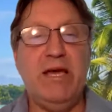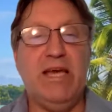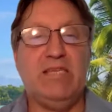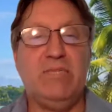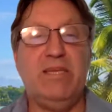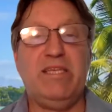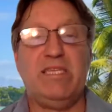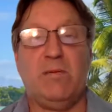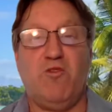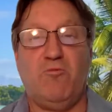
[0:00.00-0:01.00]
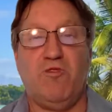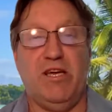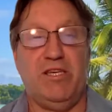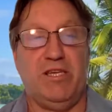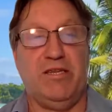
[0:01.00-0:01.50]
and to meet this
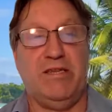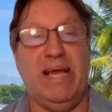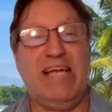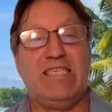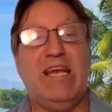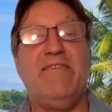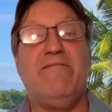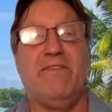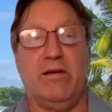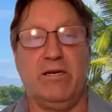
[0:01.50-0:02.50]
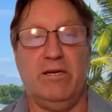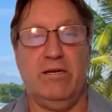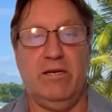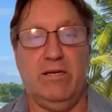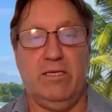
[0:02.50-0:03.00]
appropriation, that said fund
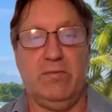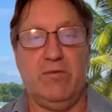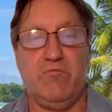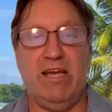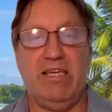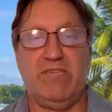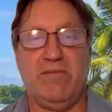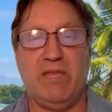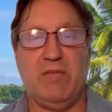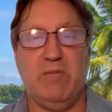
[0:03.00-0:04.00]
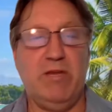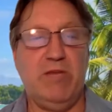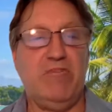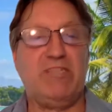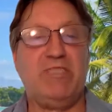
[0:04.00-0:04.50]
to be raised from the
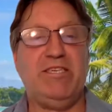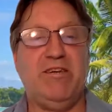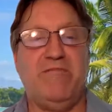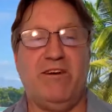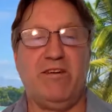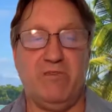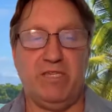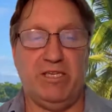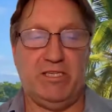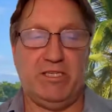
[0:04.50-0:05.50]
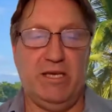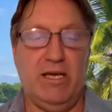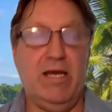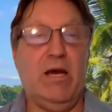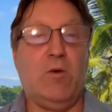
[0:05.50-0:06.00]
Community Preservation Fund receipts.
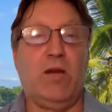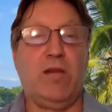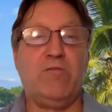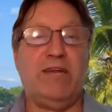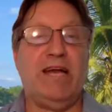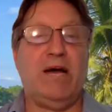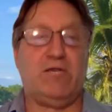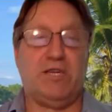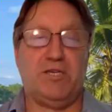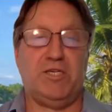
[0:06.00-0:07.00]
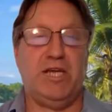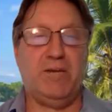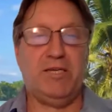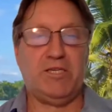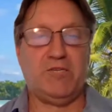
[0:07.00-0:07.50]
What I'll do right now is I'm going to share
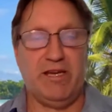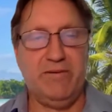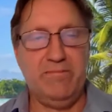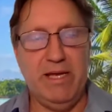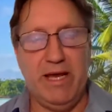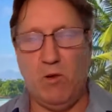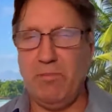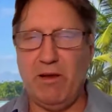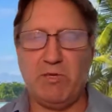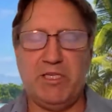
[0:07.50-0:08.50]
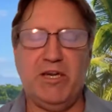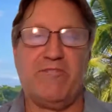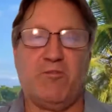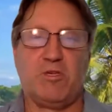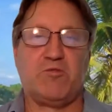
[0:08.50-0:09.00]
my screen. I won't be able to share it
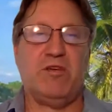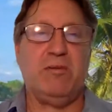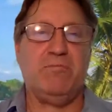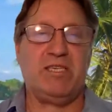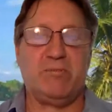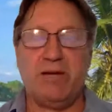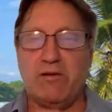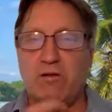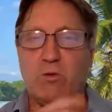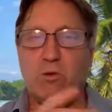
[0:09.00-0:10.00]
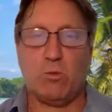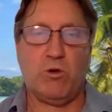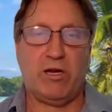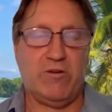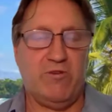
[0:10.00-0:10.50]
full screen because apparently it wasn't
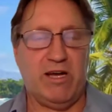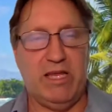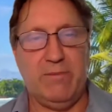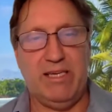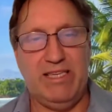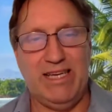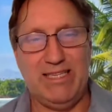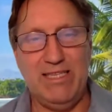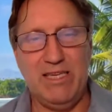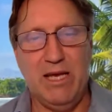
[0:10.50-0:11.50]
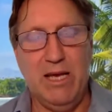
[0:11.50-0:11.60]
working correctly in my test. So